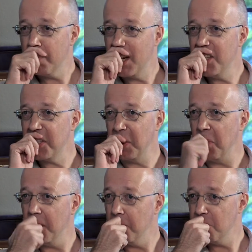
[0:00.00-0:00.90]
amazing
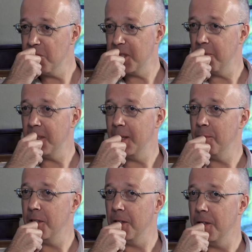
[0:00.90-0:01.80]
when
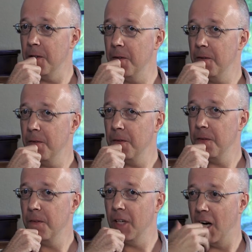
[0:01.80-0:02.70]
sometimes you
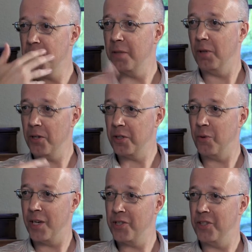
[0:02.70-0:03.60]
ask them lots of
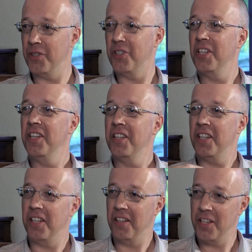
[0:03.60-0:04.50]
questions
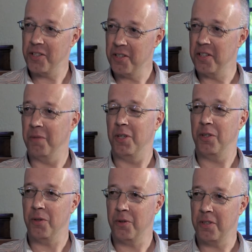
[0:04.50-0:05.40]
and you listen to them and you
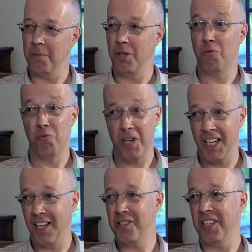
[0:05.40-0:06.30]
talk to them and you're
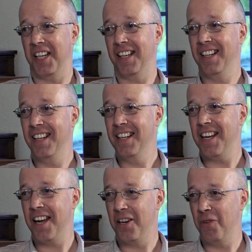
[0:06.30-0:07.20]
really listening,
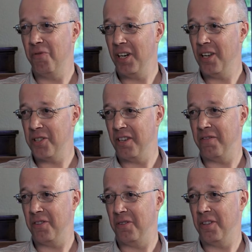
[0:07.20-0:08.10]
and you realize
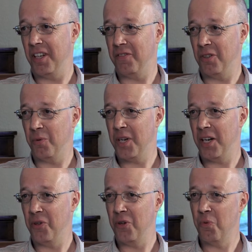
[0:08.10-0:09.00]
after a
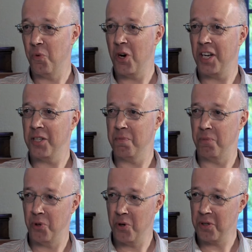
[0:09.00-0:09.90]
while that what has
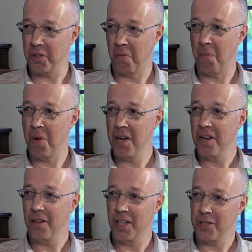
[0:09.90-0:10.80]
brought them
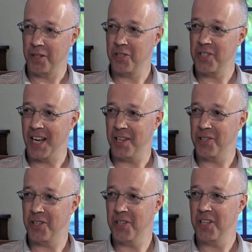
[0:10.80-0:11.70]
their
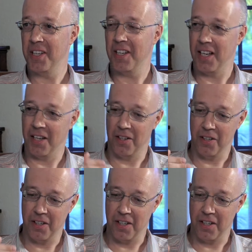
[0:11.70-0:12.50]
success and